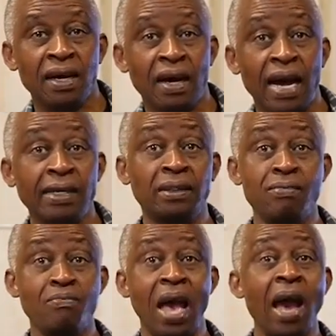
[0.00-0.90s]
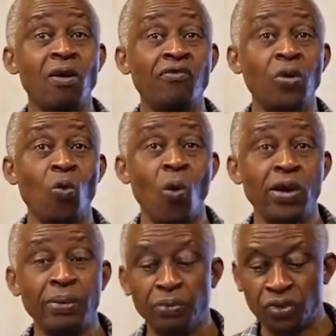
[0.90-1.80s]
And he's the man of the word
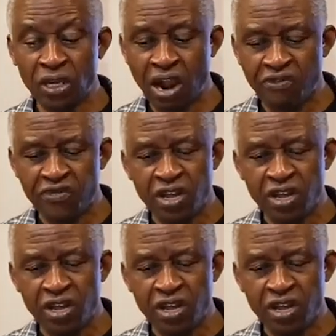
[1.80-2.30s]
himself.